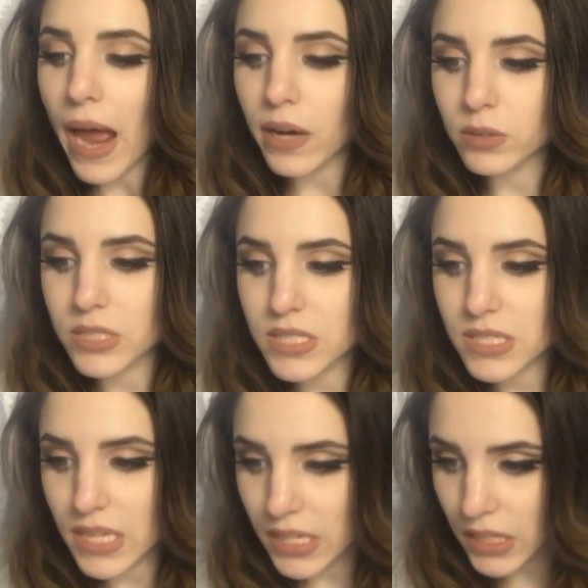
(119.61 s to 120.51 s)
Our
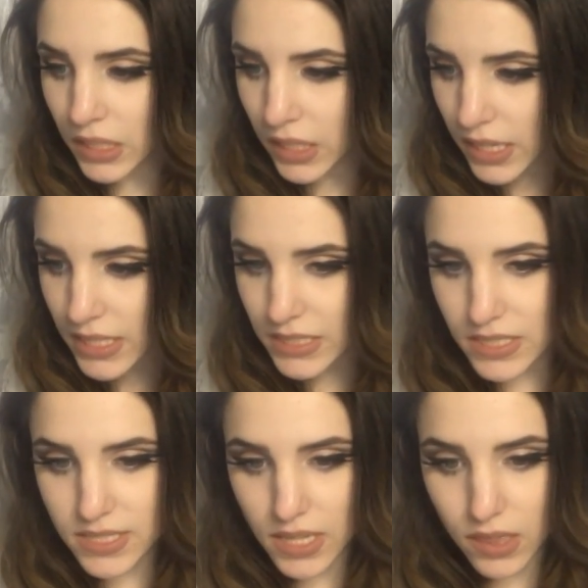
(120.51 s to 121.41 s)
skin
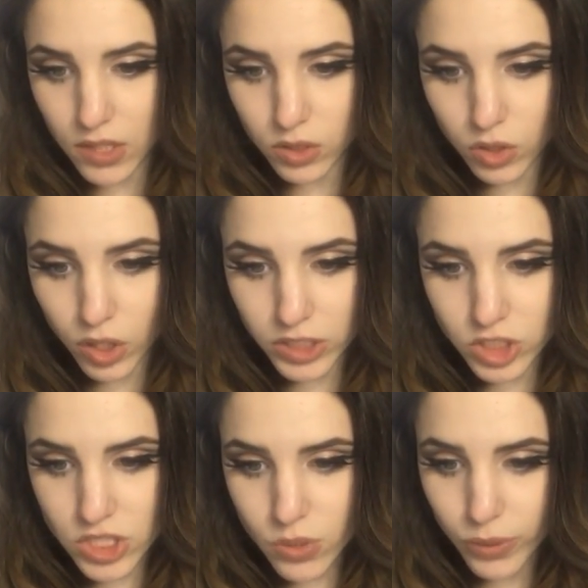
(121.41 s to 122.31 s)
is the
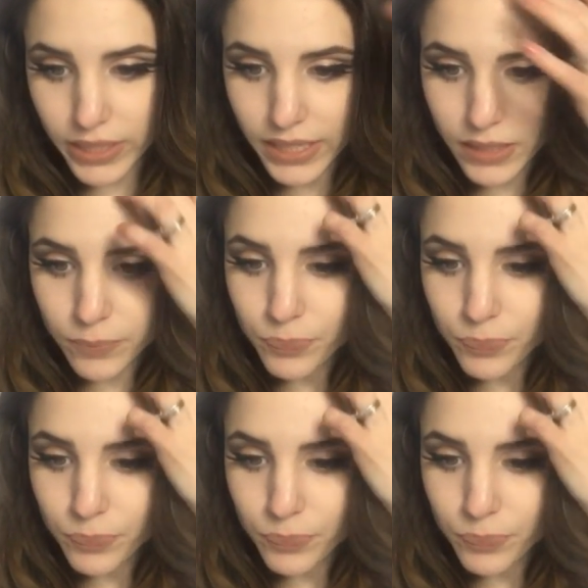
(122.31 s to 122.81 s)
largest organ